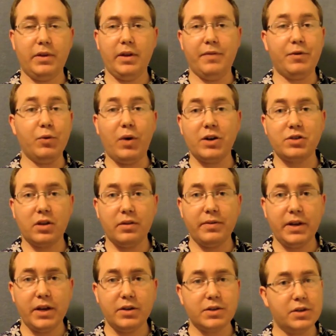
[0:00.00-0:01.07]
If you watch all the
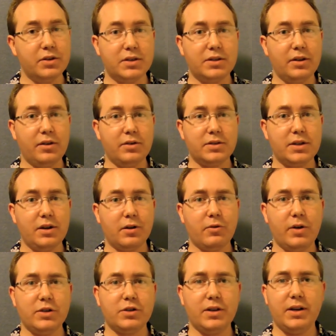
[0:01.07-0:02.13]
videos and you still don't see your
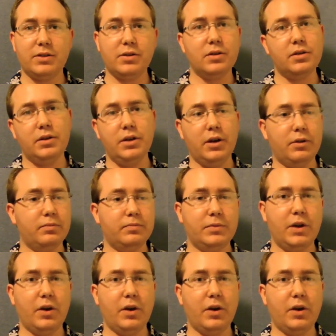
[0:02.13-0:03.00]
question answered, you know,